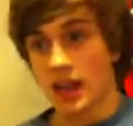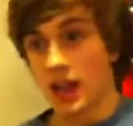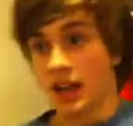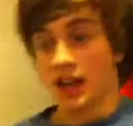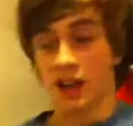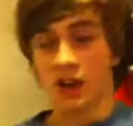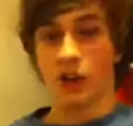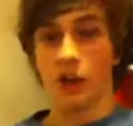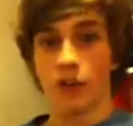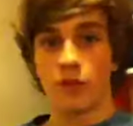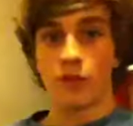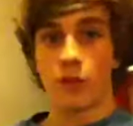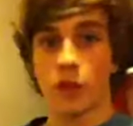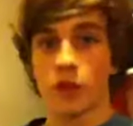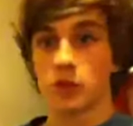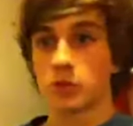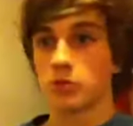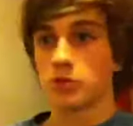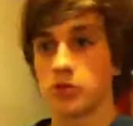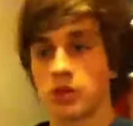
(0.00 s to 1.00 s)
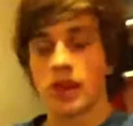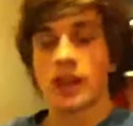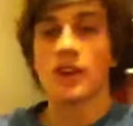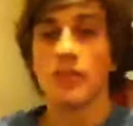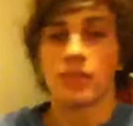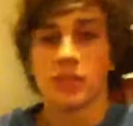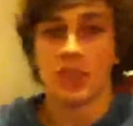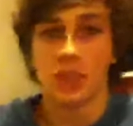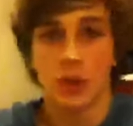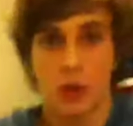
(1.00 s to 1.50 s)
And her voice was
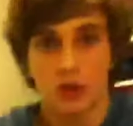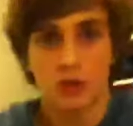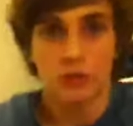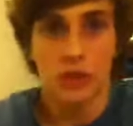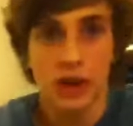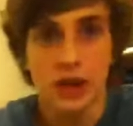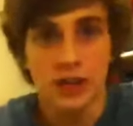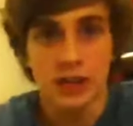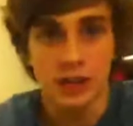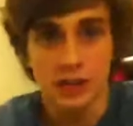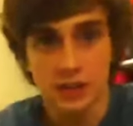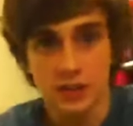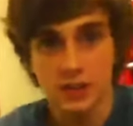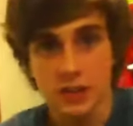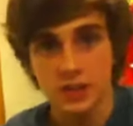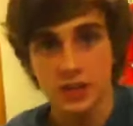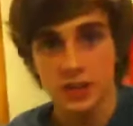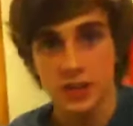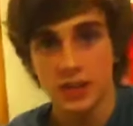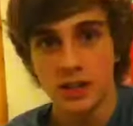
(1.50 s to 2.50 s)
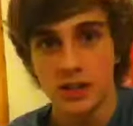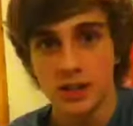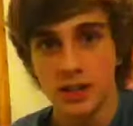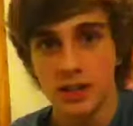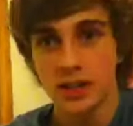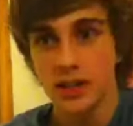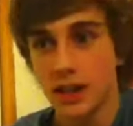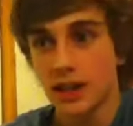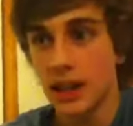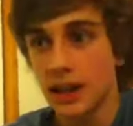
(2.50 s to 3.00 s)
left in her writings.
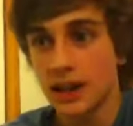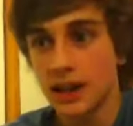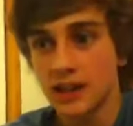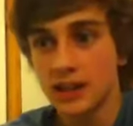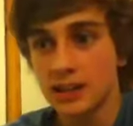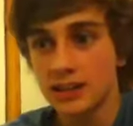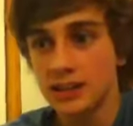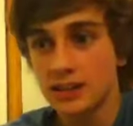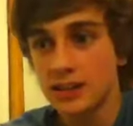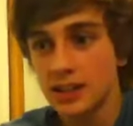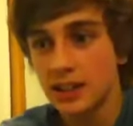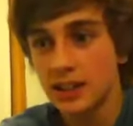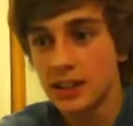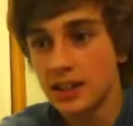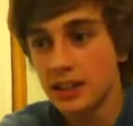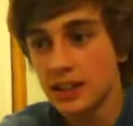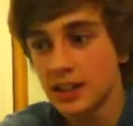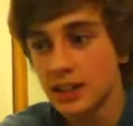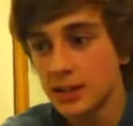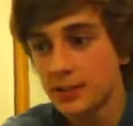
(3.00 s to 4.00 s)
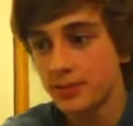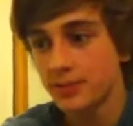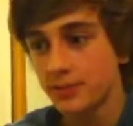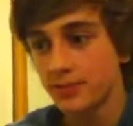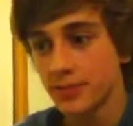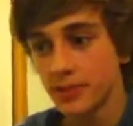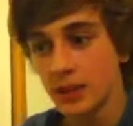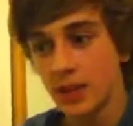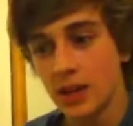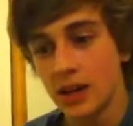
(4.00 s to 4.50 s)
And
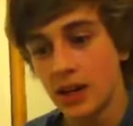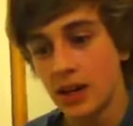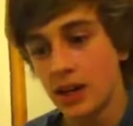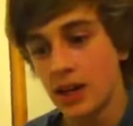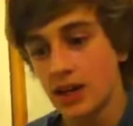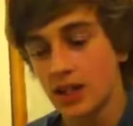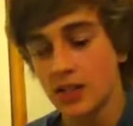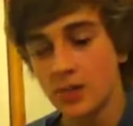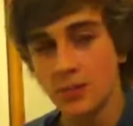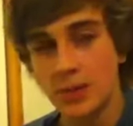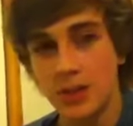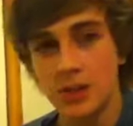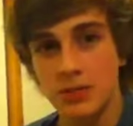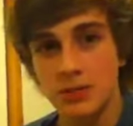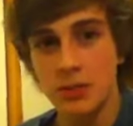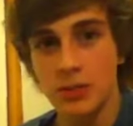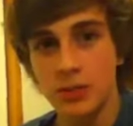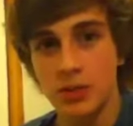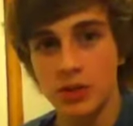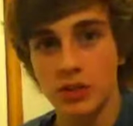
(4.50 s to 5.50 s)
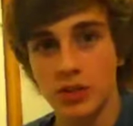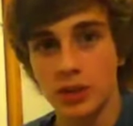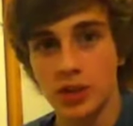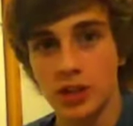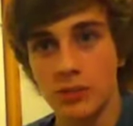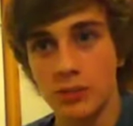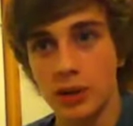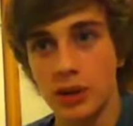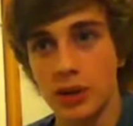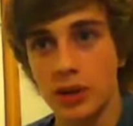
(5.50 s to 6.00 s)
that's the best memory you could
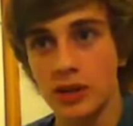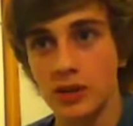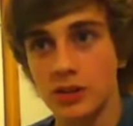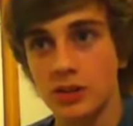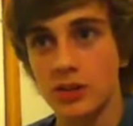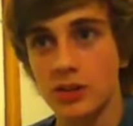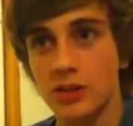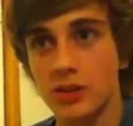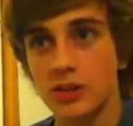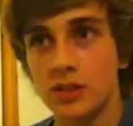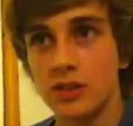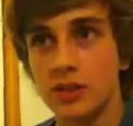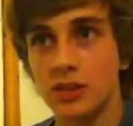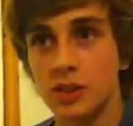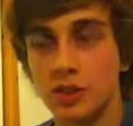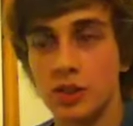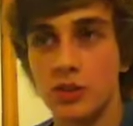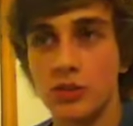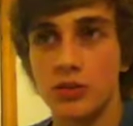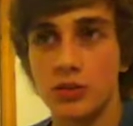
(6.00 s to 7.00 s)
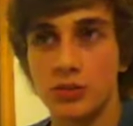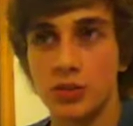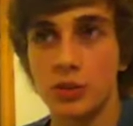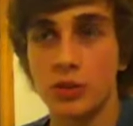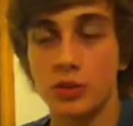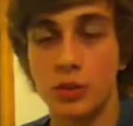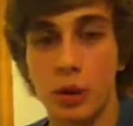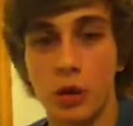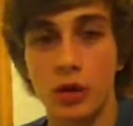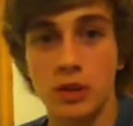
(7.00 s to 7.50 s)
leave behind.
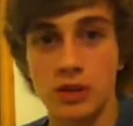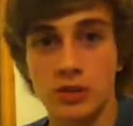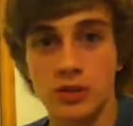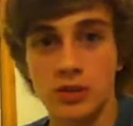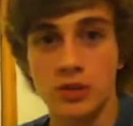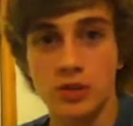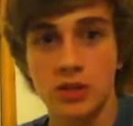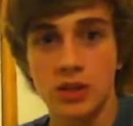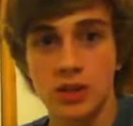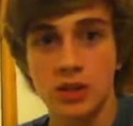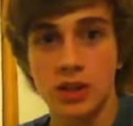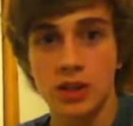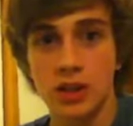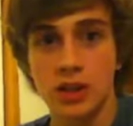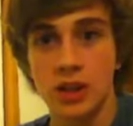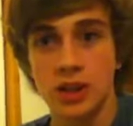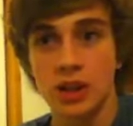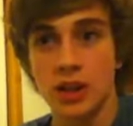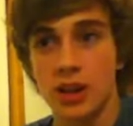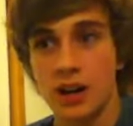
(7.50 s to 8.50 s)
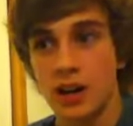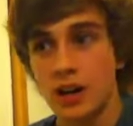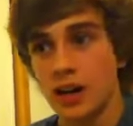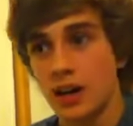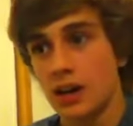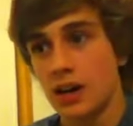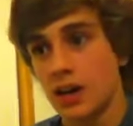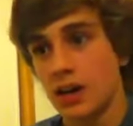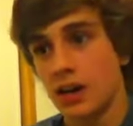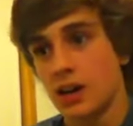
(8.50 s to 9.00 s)
Your voice.
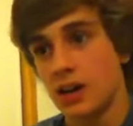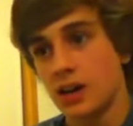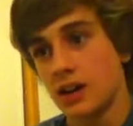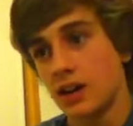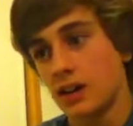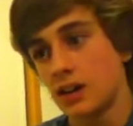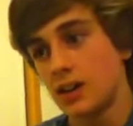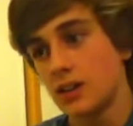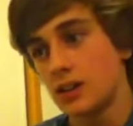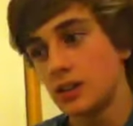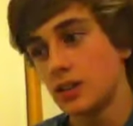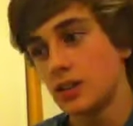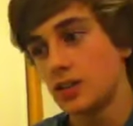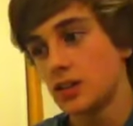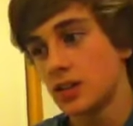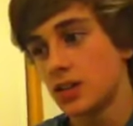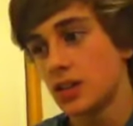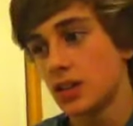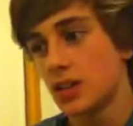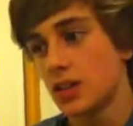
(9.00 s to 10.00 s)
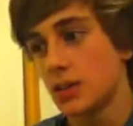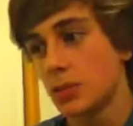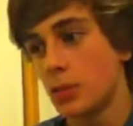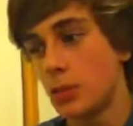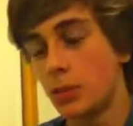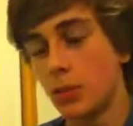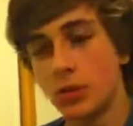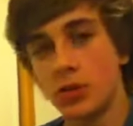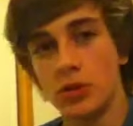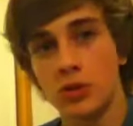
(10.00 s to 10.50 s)
And
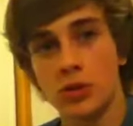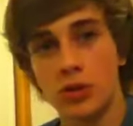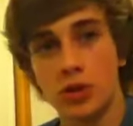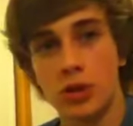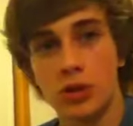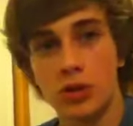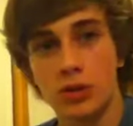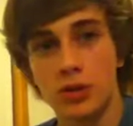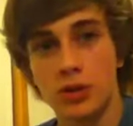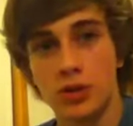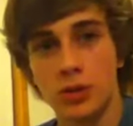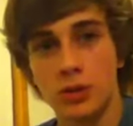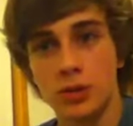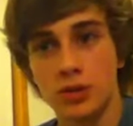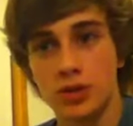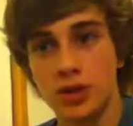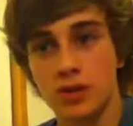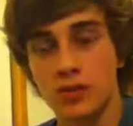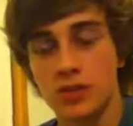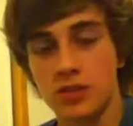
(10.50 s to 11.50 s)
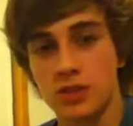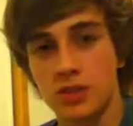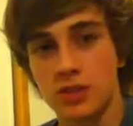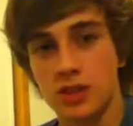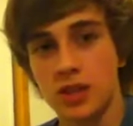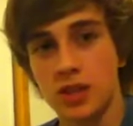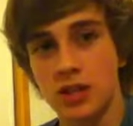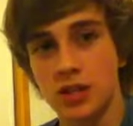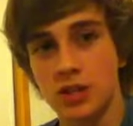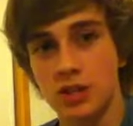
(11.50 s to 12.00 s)
people who are gone are always left
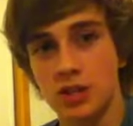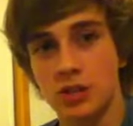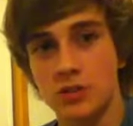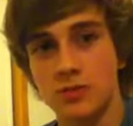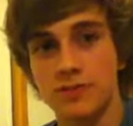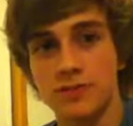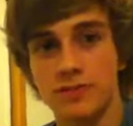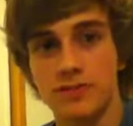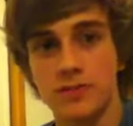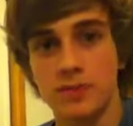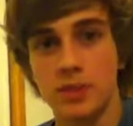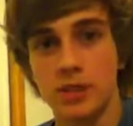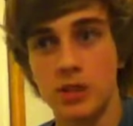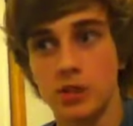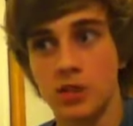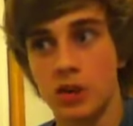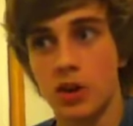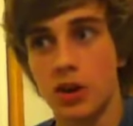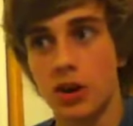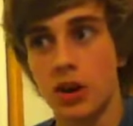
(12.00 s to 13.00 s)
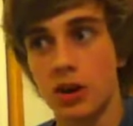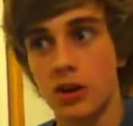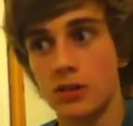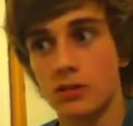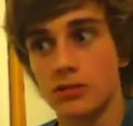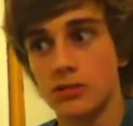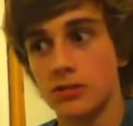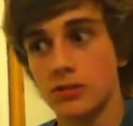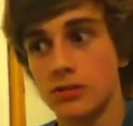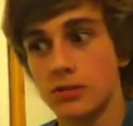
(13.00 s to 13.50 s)
inside you, in your heart,
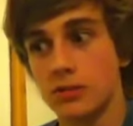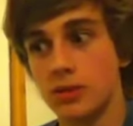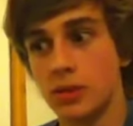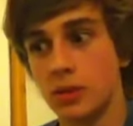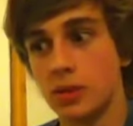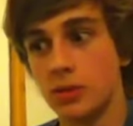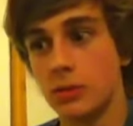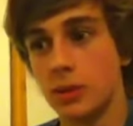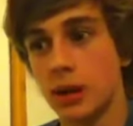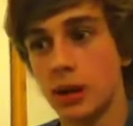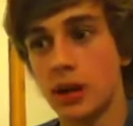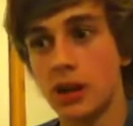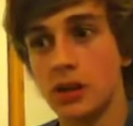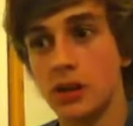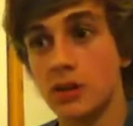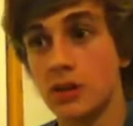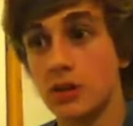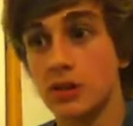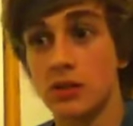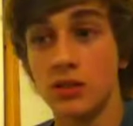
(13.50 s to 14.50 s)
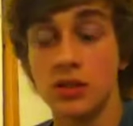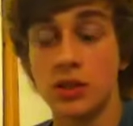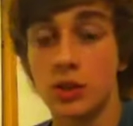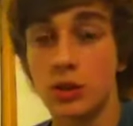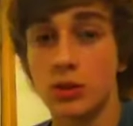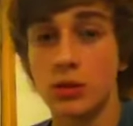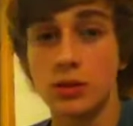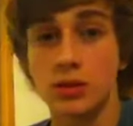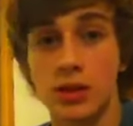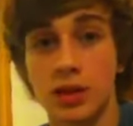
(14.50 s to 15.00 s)
in your mind. They're
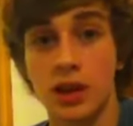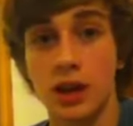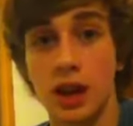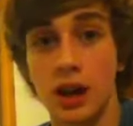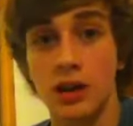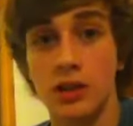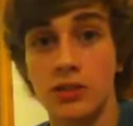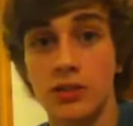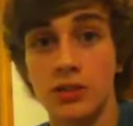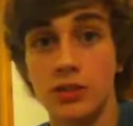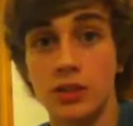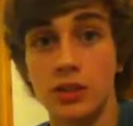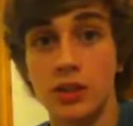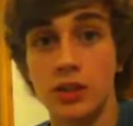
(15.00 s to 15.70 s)
always alive.